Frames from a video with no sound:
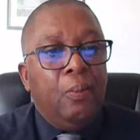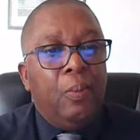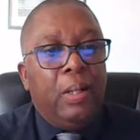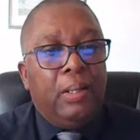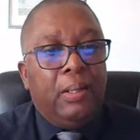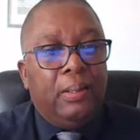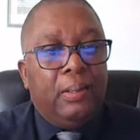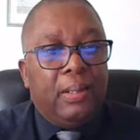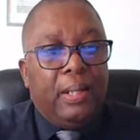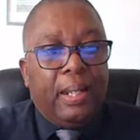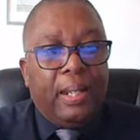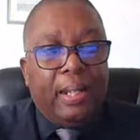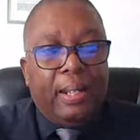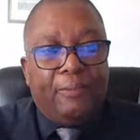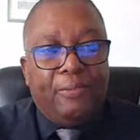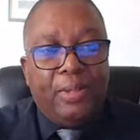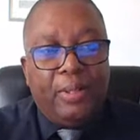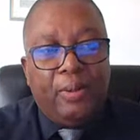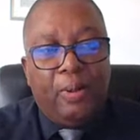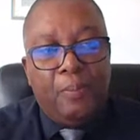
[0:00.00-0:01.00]
Well, I
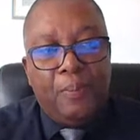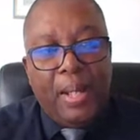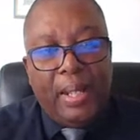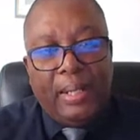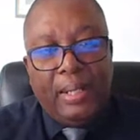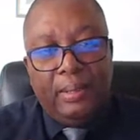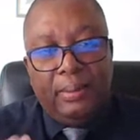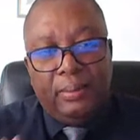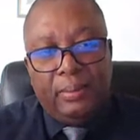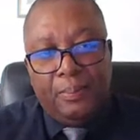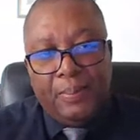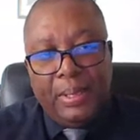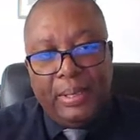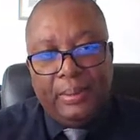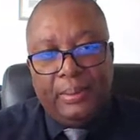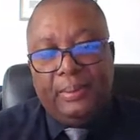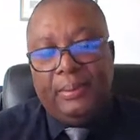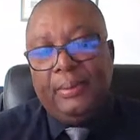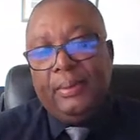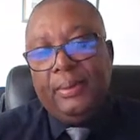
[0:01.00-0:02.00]
have to go back a little
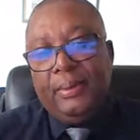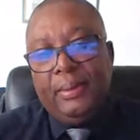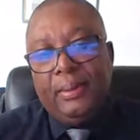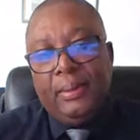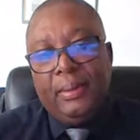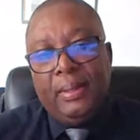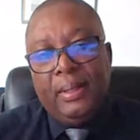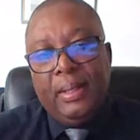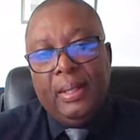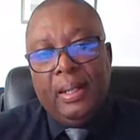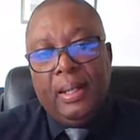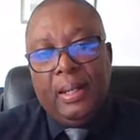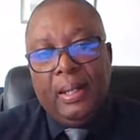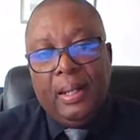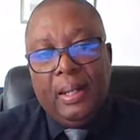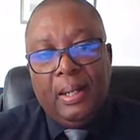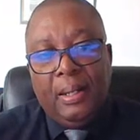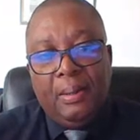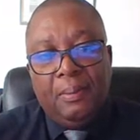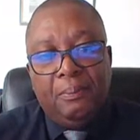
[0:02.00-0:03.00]
bit.
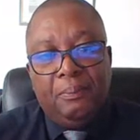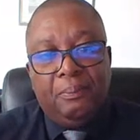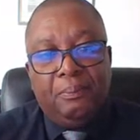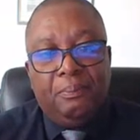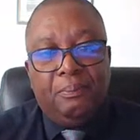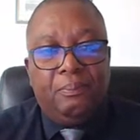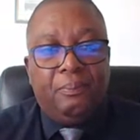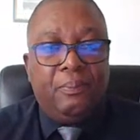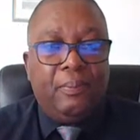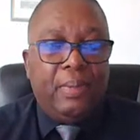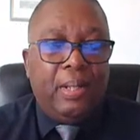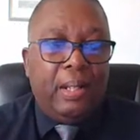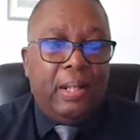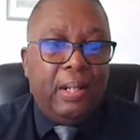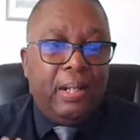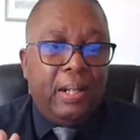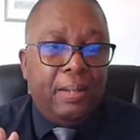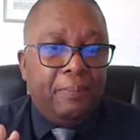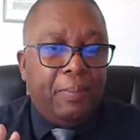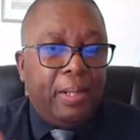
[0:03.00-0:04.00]
Um,
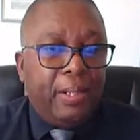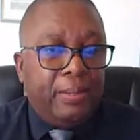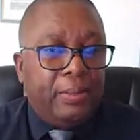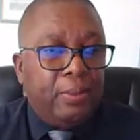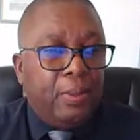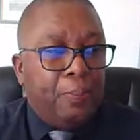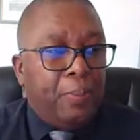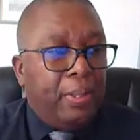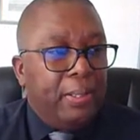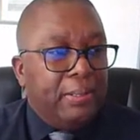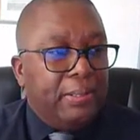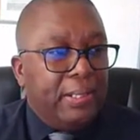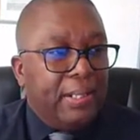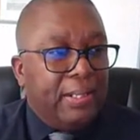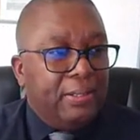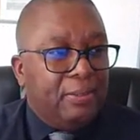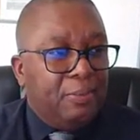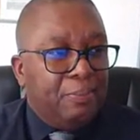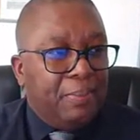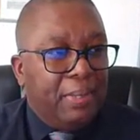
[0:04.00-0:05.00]
I am going to
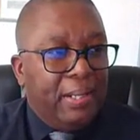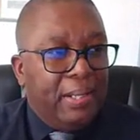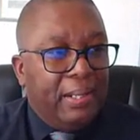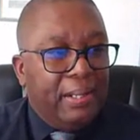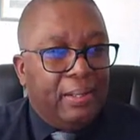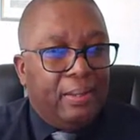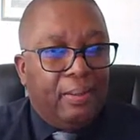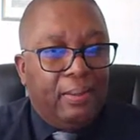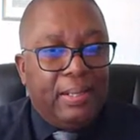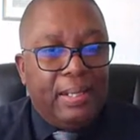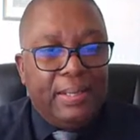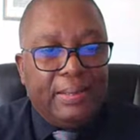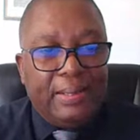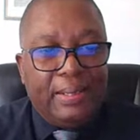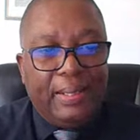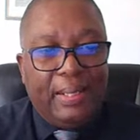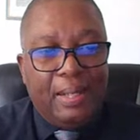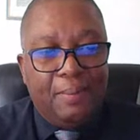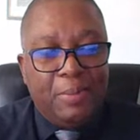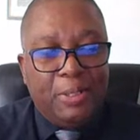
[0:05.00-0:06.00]
apologize to my colleagues
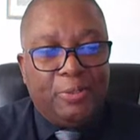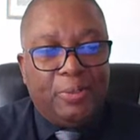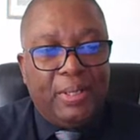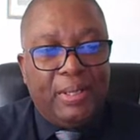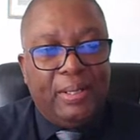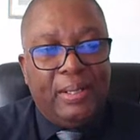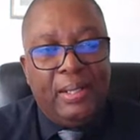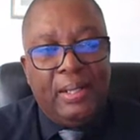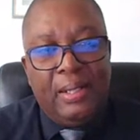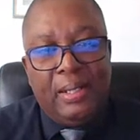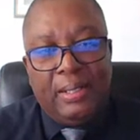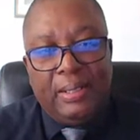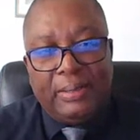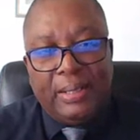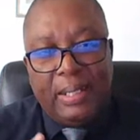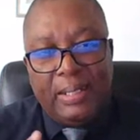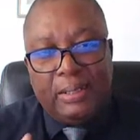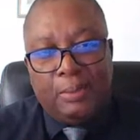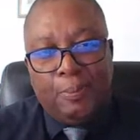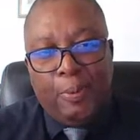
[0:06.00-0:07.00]
in chemistry
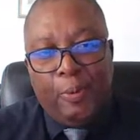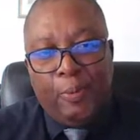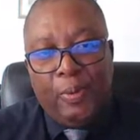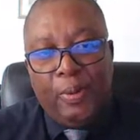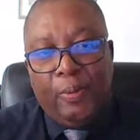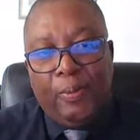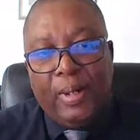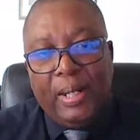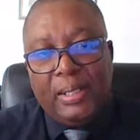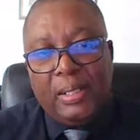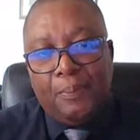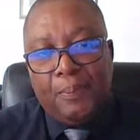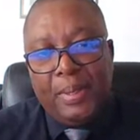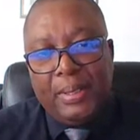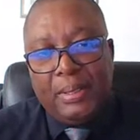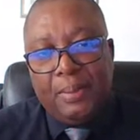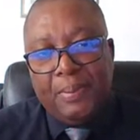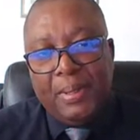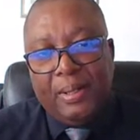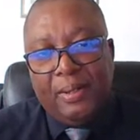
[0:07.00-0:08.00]
because I had spoken quite a
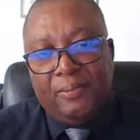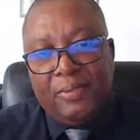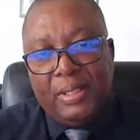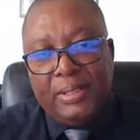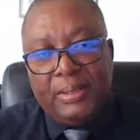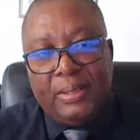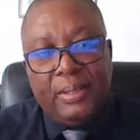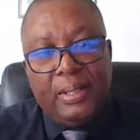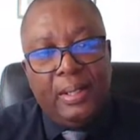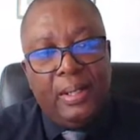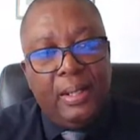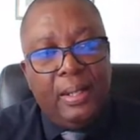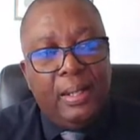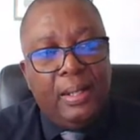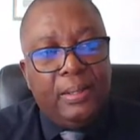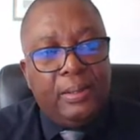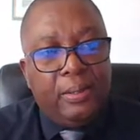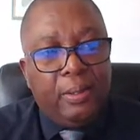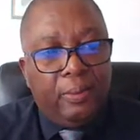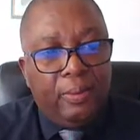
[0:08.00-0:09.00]
bit about this
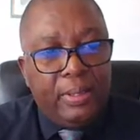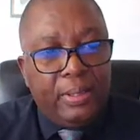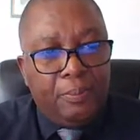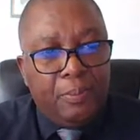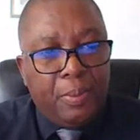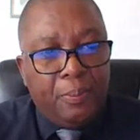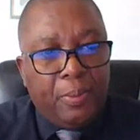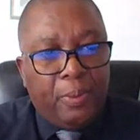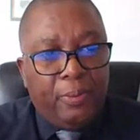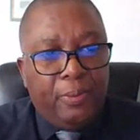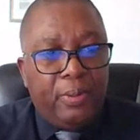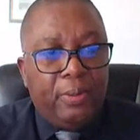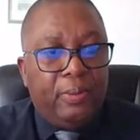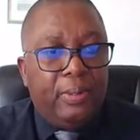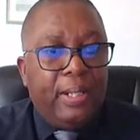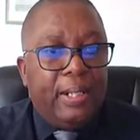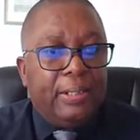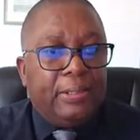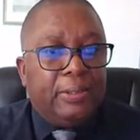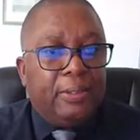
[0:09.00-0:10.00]
during the
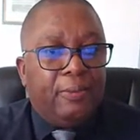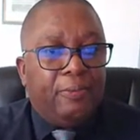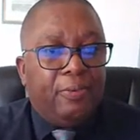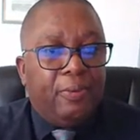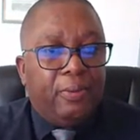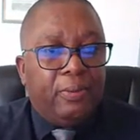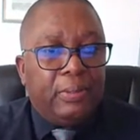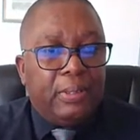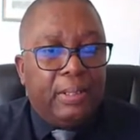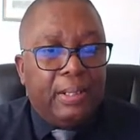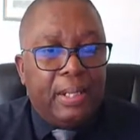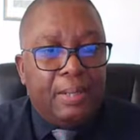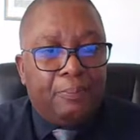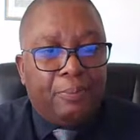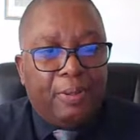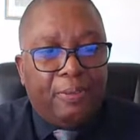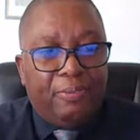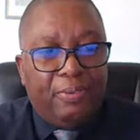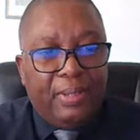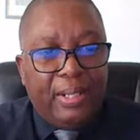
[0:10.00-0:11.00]
memorial lecture for the
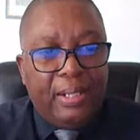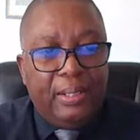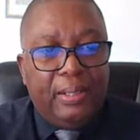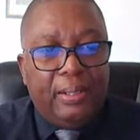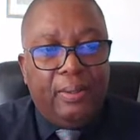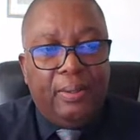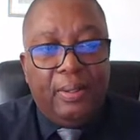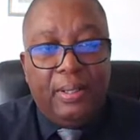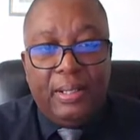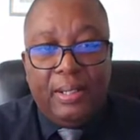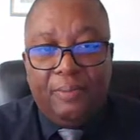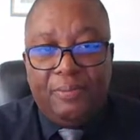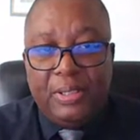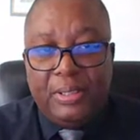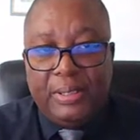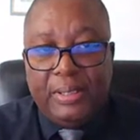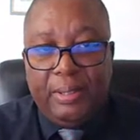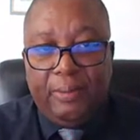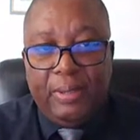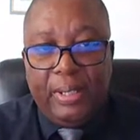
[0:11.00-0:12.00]
late Prof. Lalor earlier
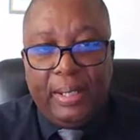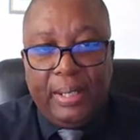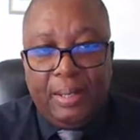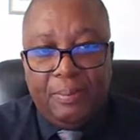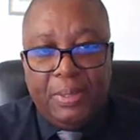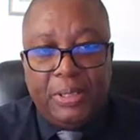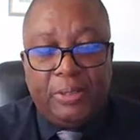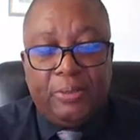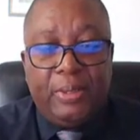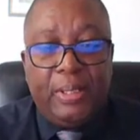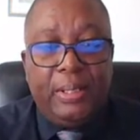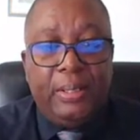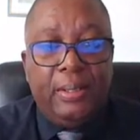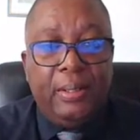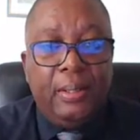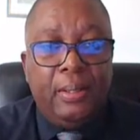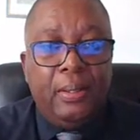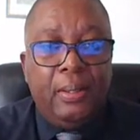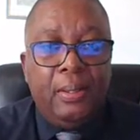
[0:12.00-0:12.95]
this year in chemistry.